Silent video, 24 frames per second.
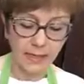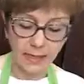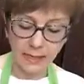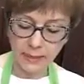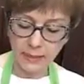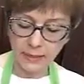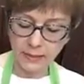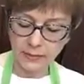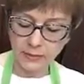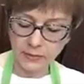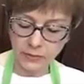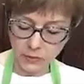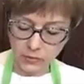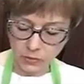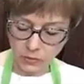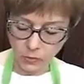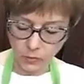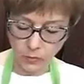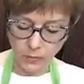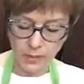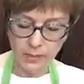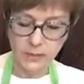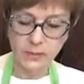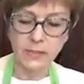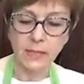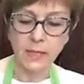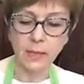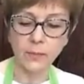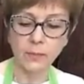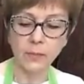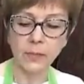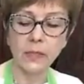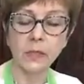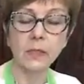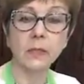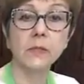I like to do them on top
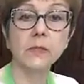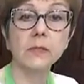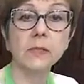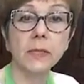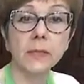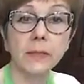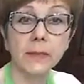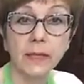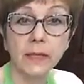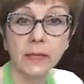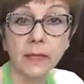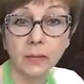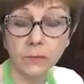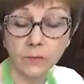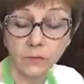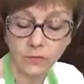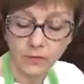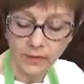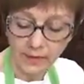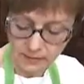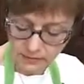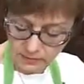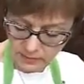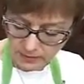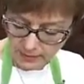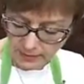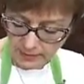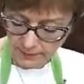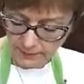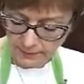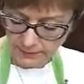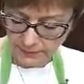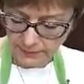because I think I'm fancy.